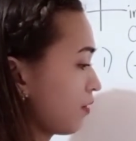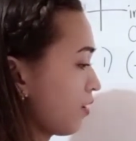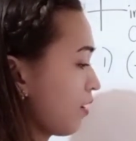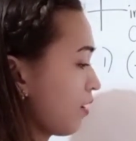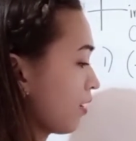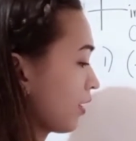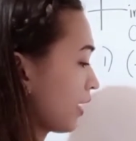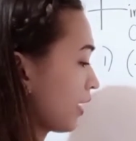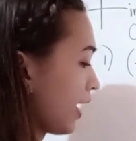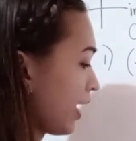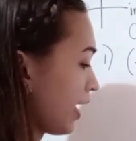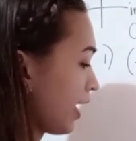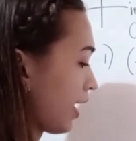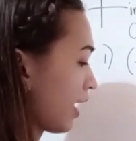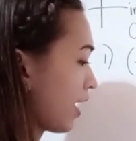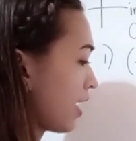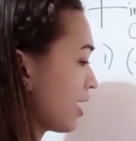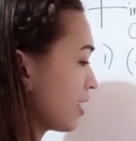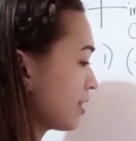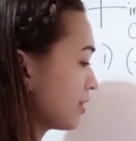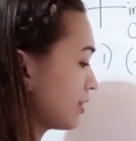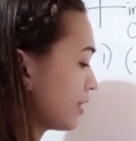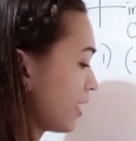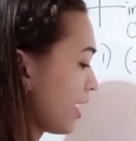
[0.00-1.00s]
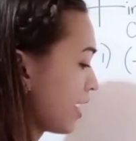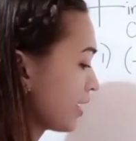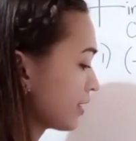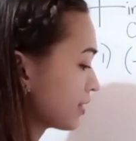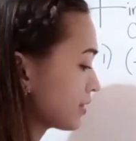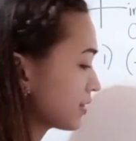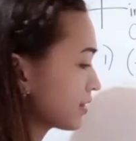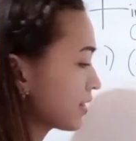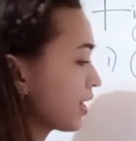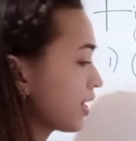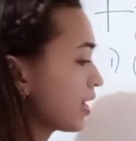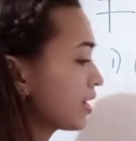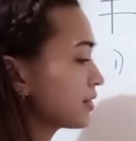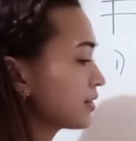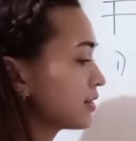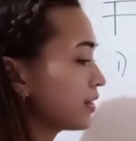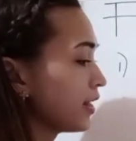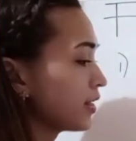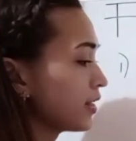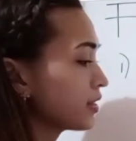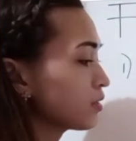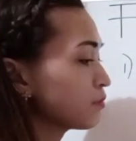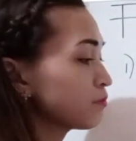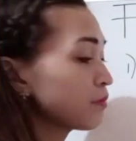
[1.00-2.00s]
Okay, next,
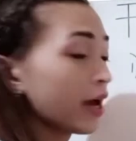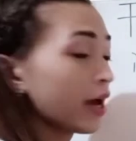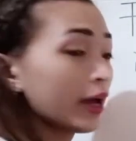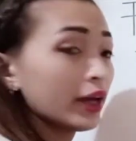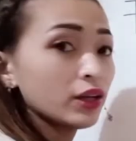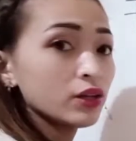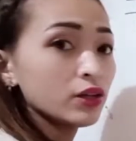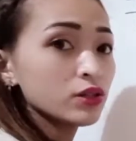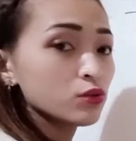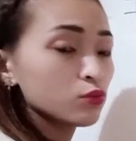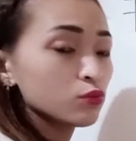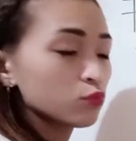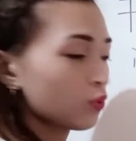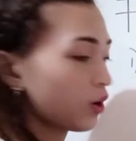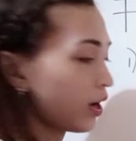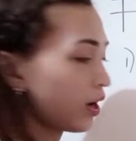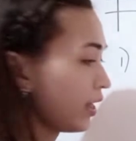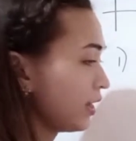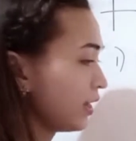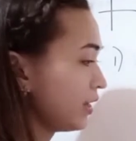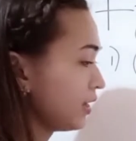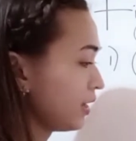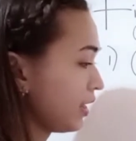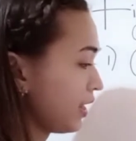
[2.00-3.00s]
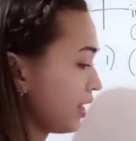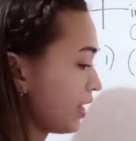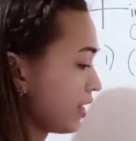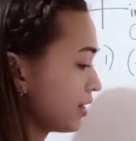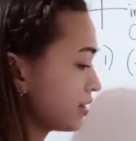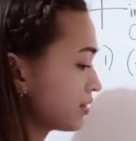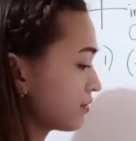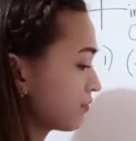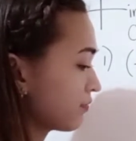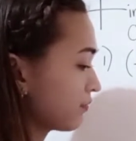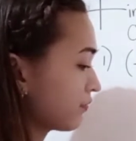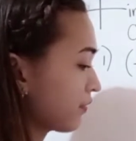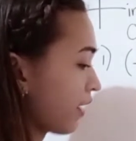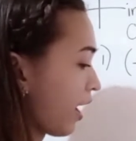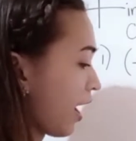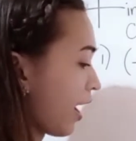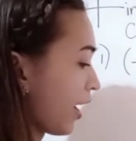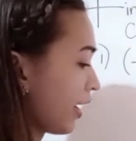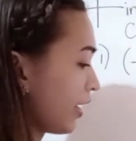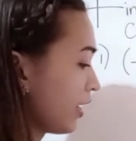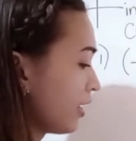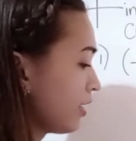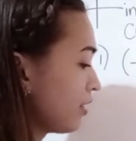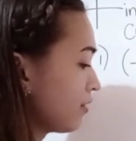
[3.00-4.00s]
6 minus 1 is
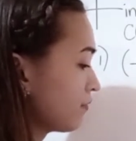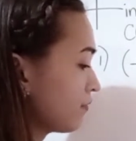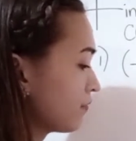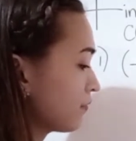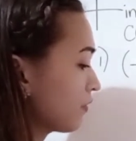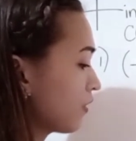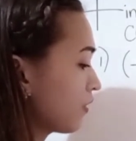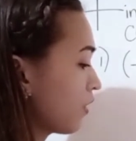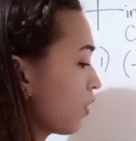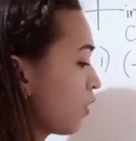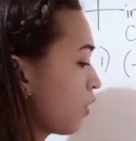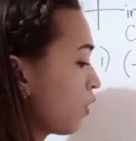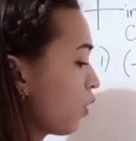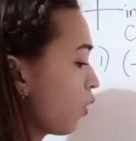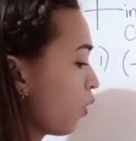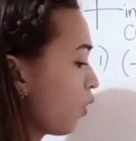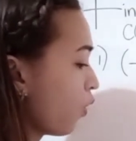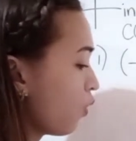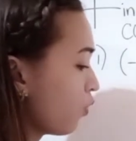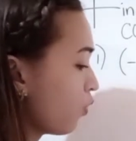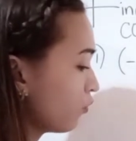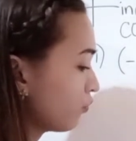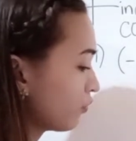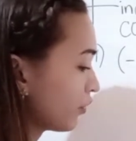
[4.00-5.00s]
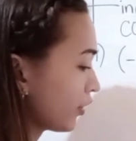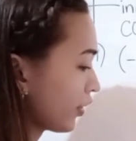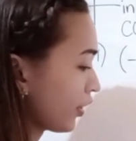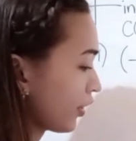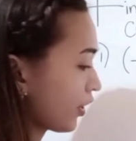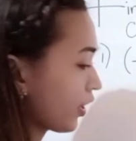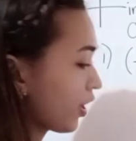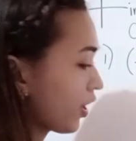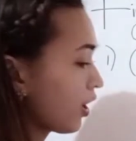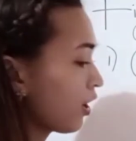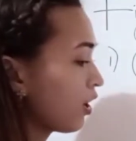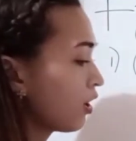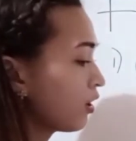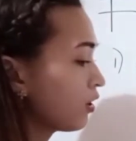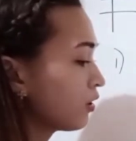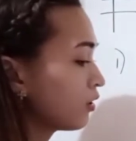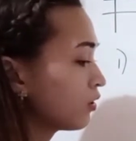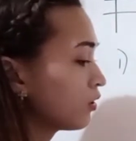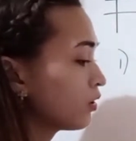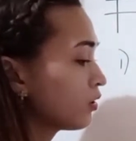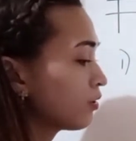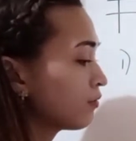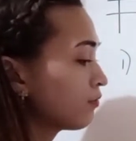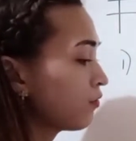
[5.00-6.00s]
5, over
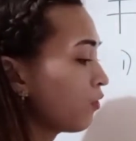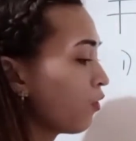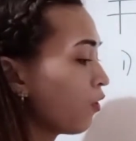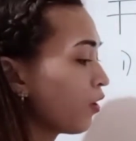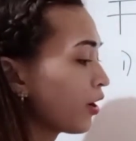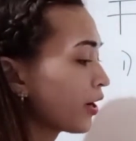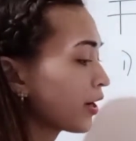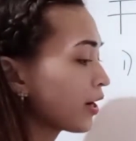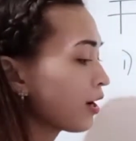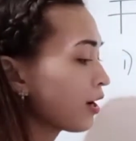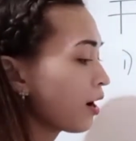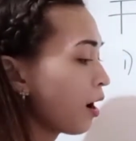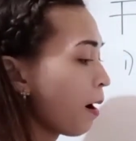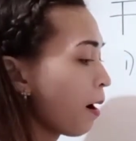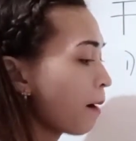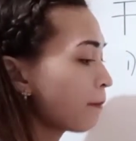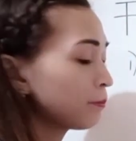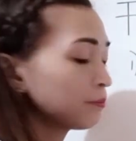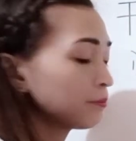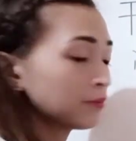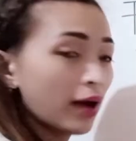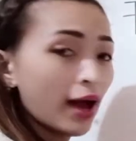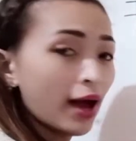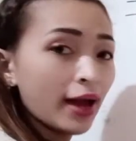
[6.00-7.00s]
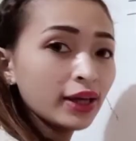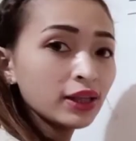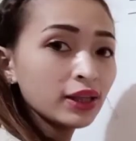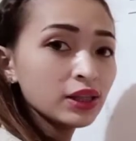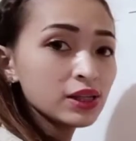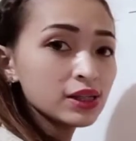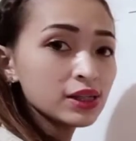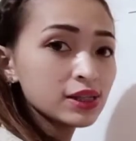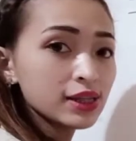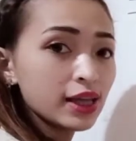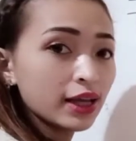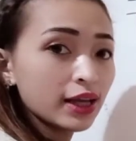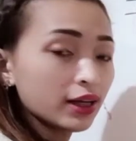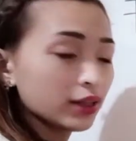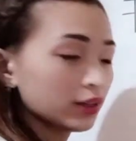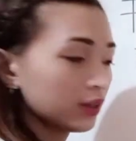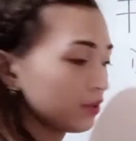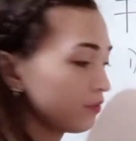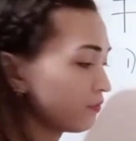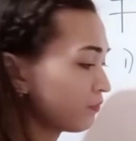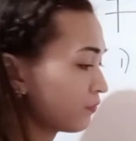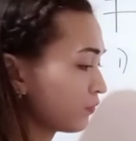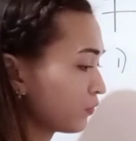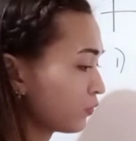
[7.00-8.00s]
4 minus
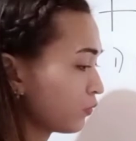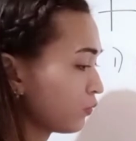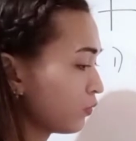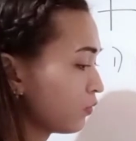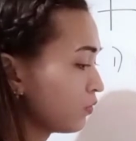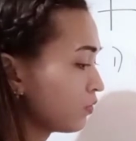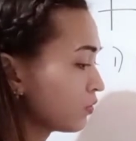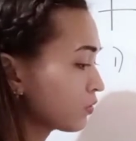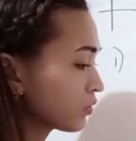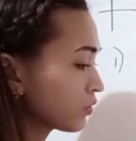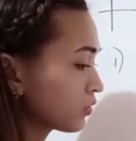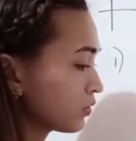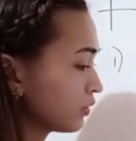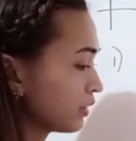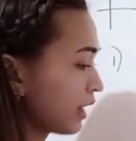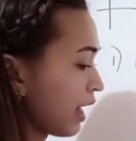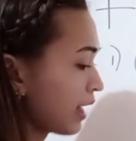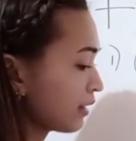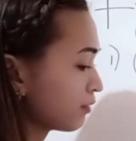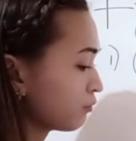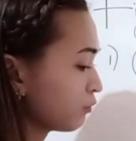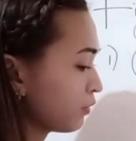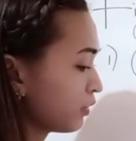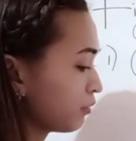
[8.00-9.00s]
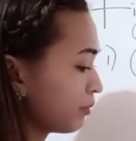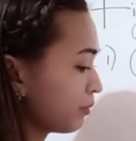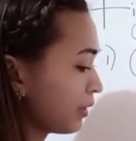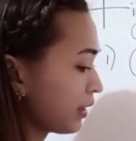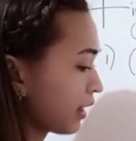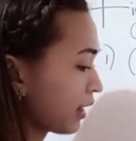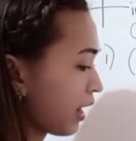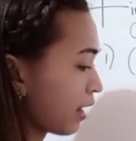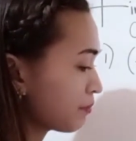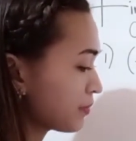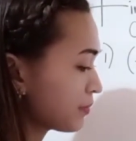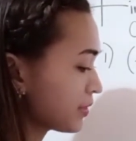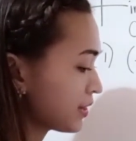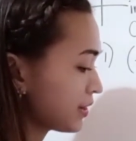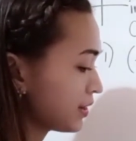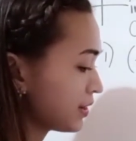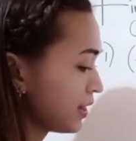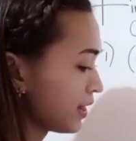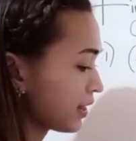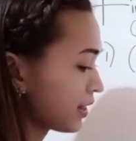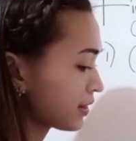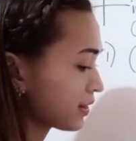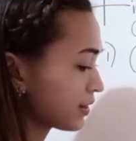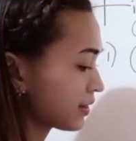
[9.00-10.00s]
negative 2, so that will become
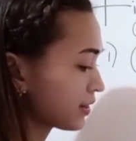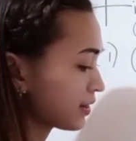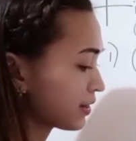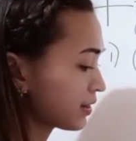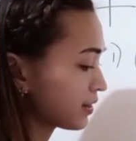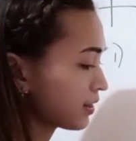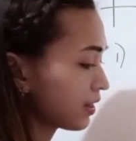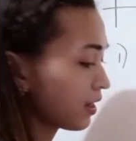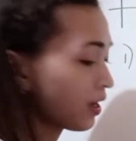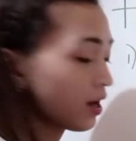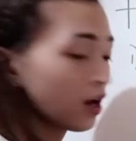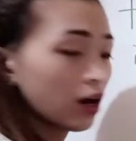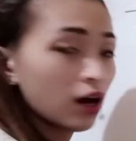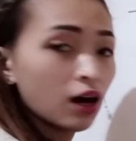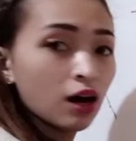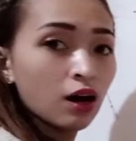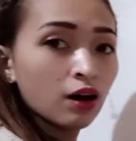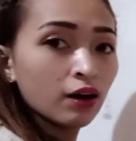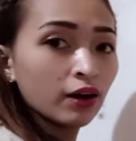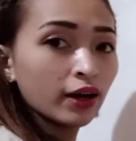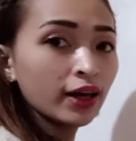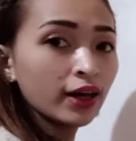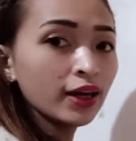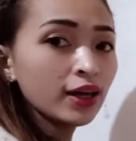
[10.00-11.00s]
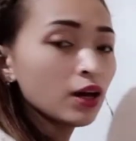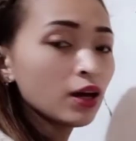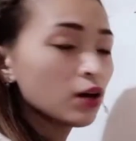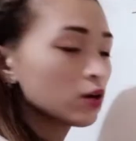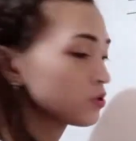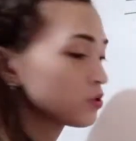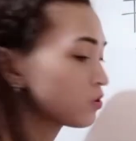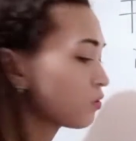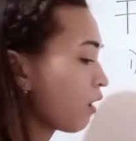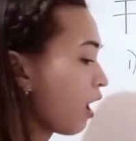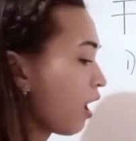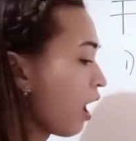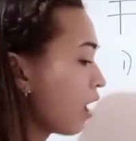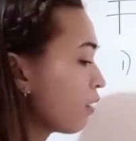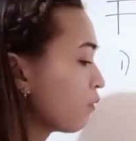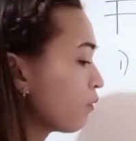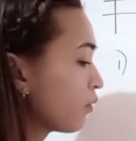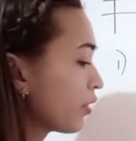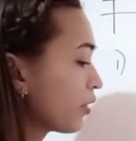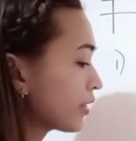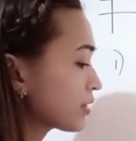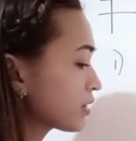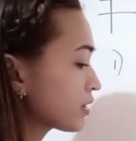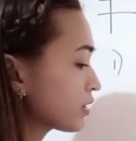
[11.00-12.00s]
6. Okay, so
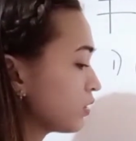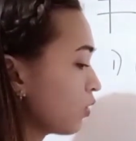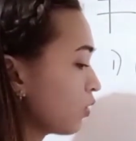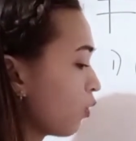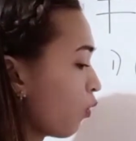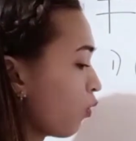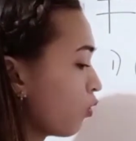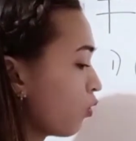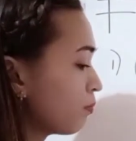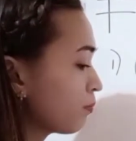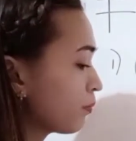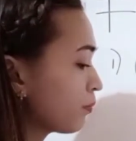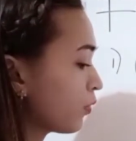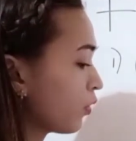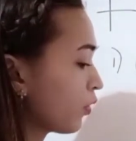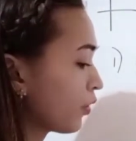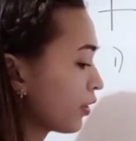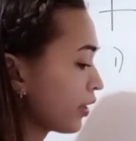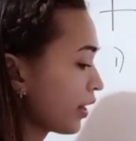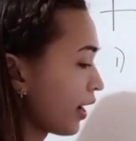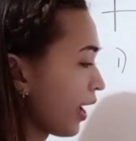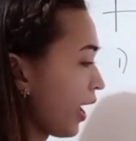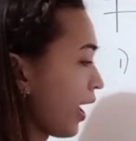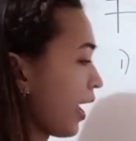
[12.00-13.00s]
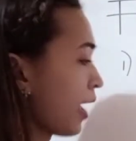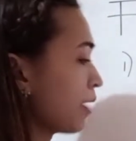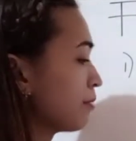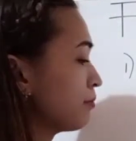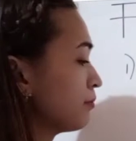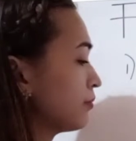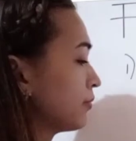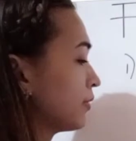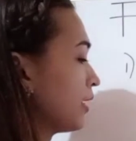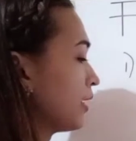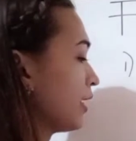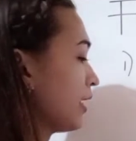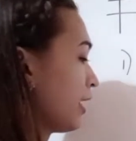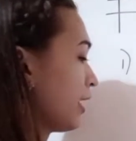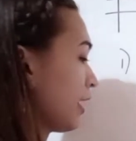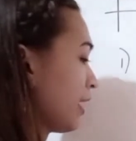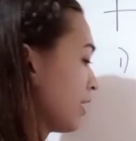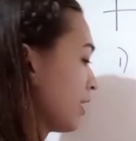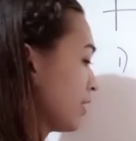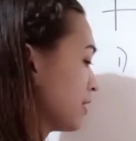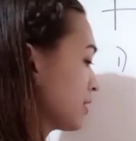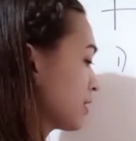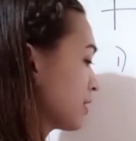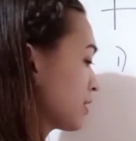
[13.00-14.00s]
our slope or M
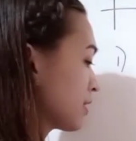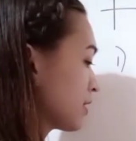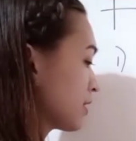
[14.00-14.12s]
is